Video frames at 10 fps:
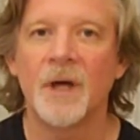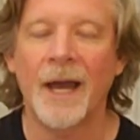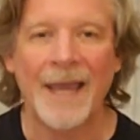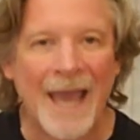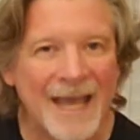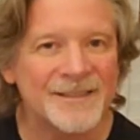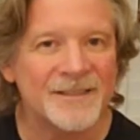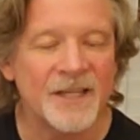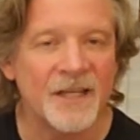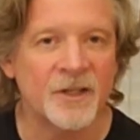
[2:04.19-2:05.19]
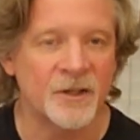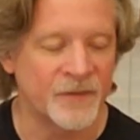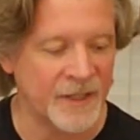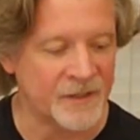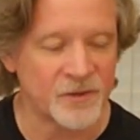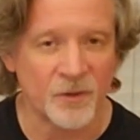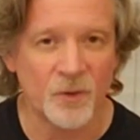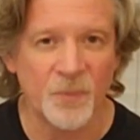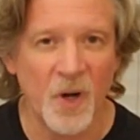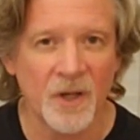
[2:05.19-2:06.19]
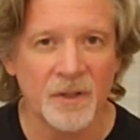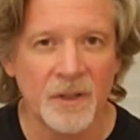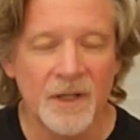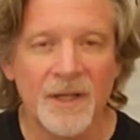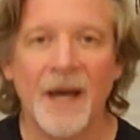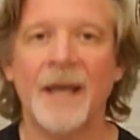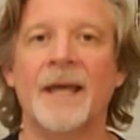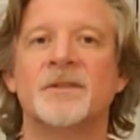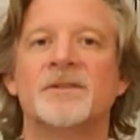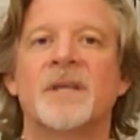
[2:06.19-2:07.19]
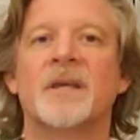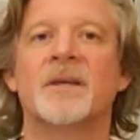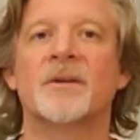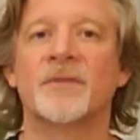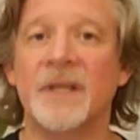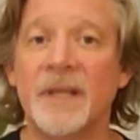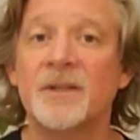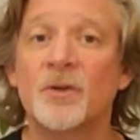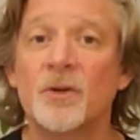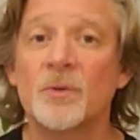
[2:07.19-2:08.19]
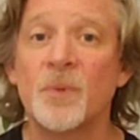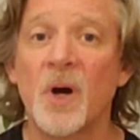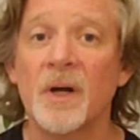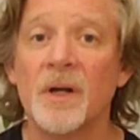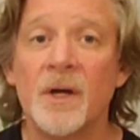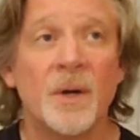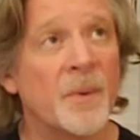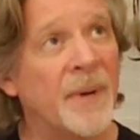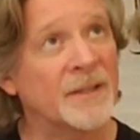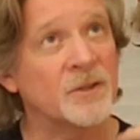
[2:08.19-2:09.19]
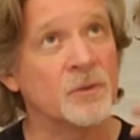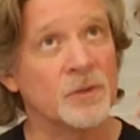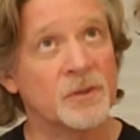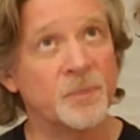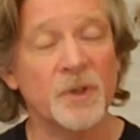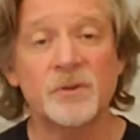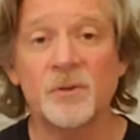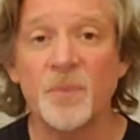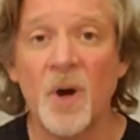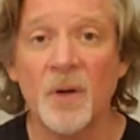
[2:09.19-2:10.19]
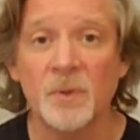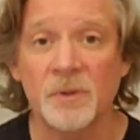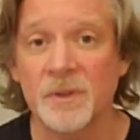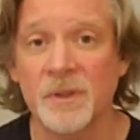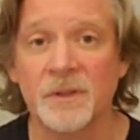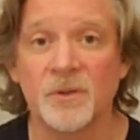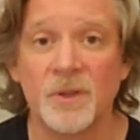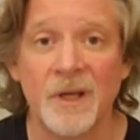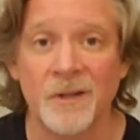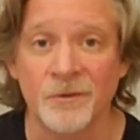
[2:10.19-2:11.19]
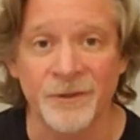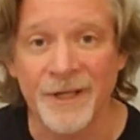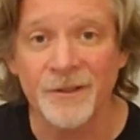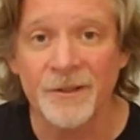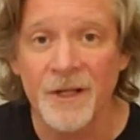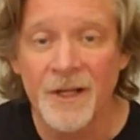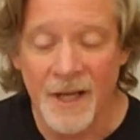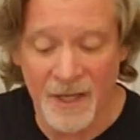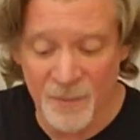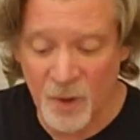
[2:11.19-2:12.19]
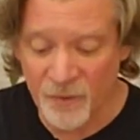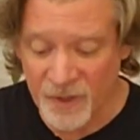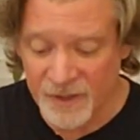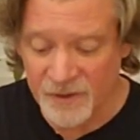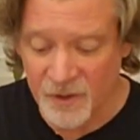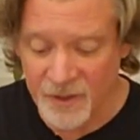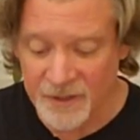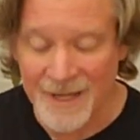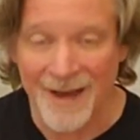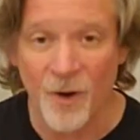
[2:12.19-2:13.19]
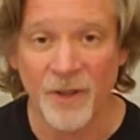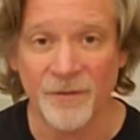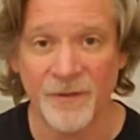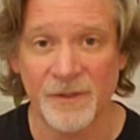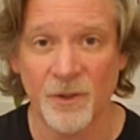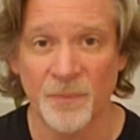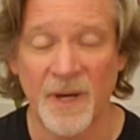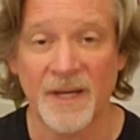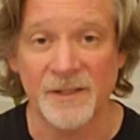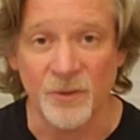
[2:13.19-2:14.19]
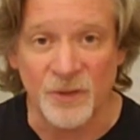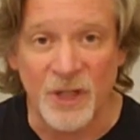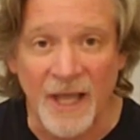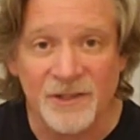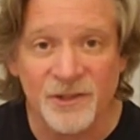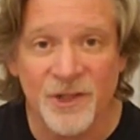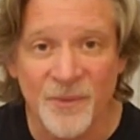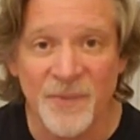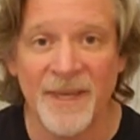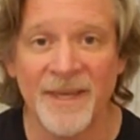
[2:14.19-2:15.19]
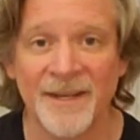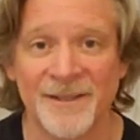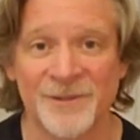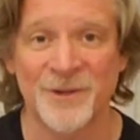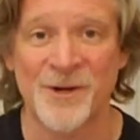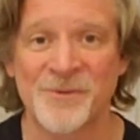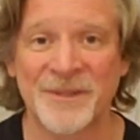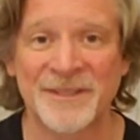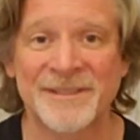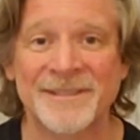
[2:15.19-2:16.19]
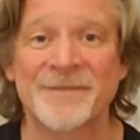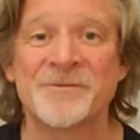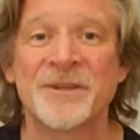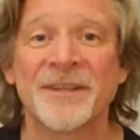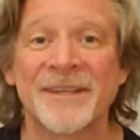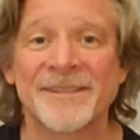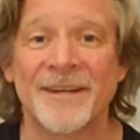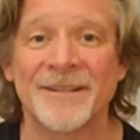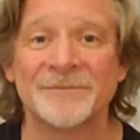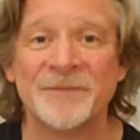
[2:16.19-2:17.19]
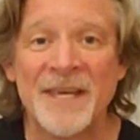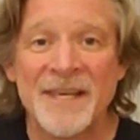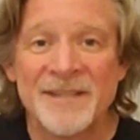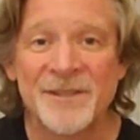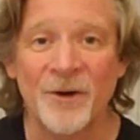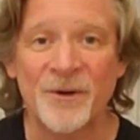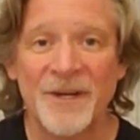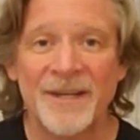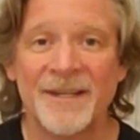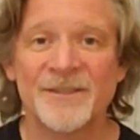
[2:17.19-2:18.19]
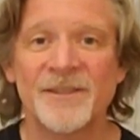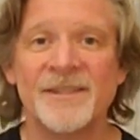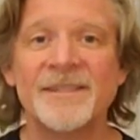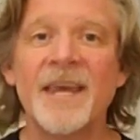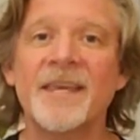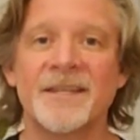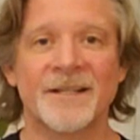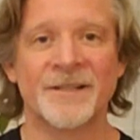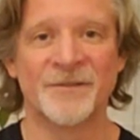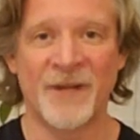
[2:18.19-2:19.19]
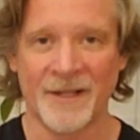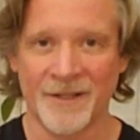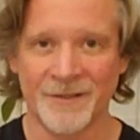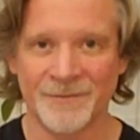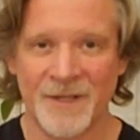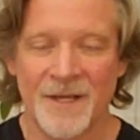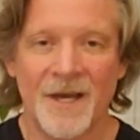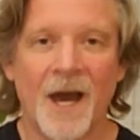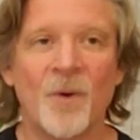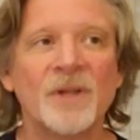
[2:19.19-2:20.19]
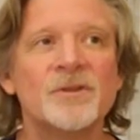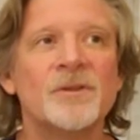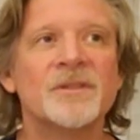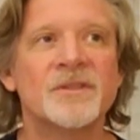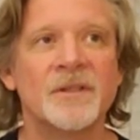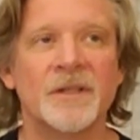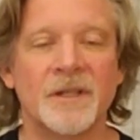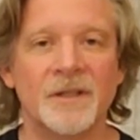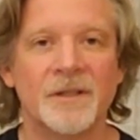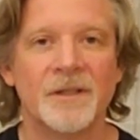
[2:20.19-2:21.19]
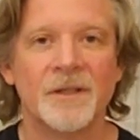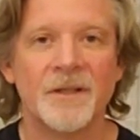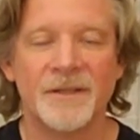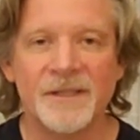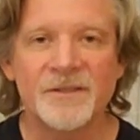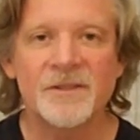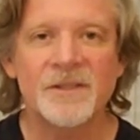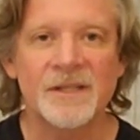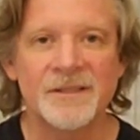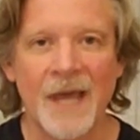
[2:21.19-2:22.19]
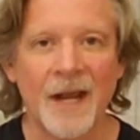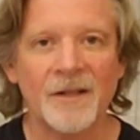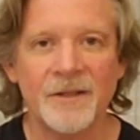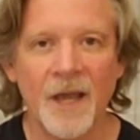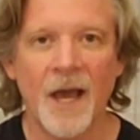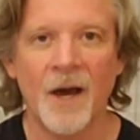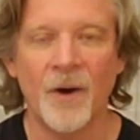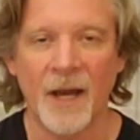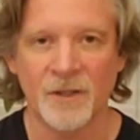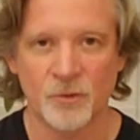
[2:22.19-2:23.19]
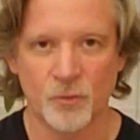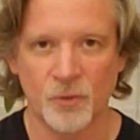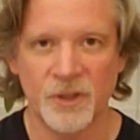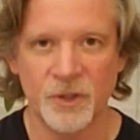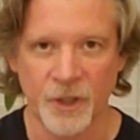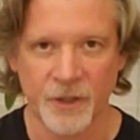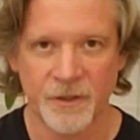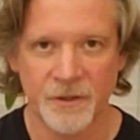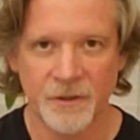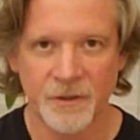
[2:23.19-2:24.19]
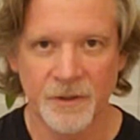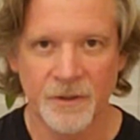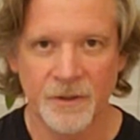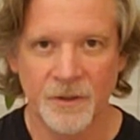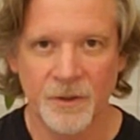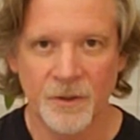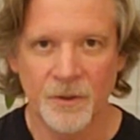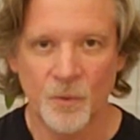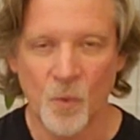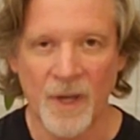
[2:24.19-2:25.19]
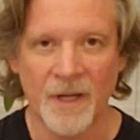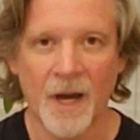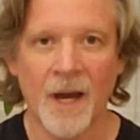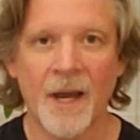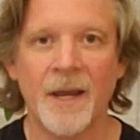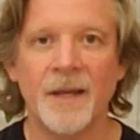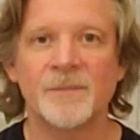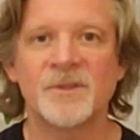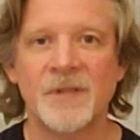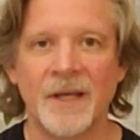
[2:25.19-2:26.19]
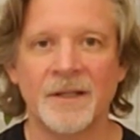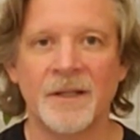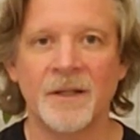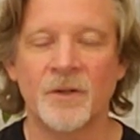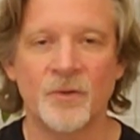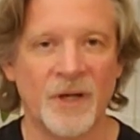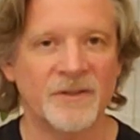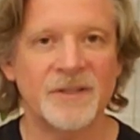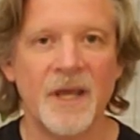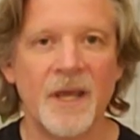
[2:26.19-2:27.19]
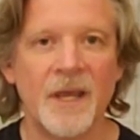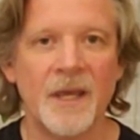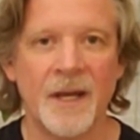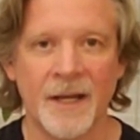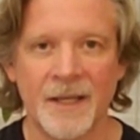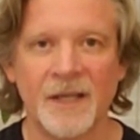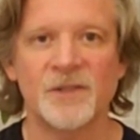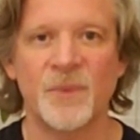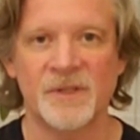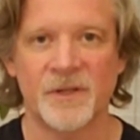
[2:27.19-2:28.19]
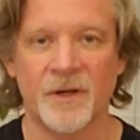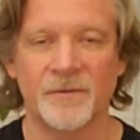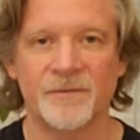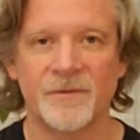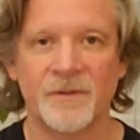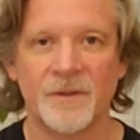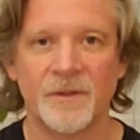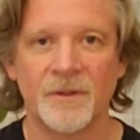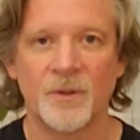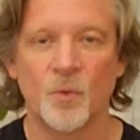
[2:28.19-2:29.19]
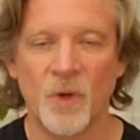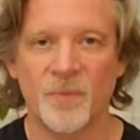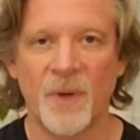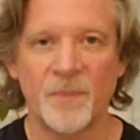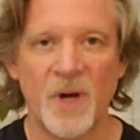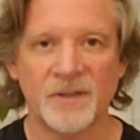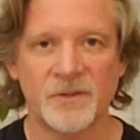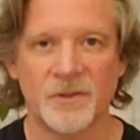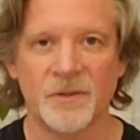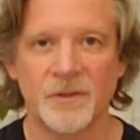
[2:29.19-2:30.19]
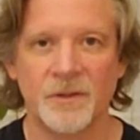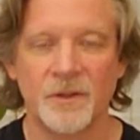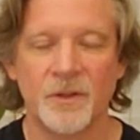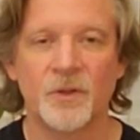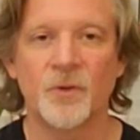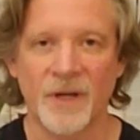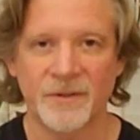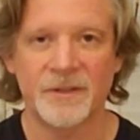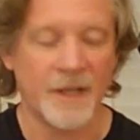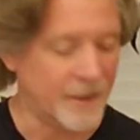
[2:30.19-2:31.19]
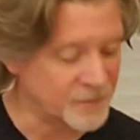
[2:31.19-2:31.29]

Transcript: I had to take care of the external part. I had to take care of the internal part. I'm about to do the spiritual part, which we're going to do together later. And I'm already started now on the physical body. So let's jump in and get started with this because I'm really excited. So here's the second unveiling. I want you to see this is exactly how I truly look when I am standing throughout the day and I catch myself with my posture throughout the day.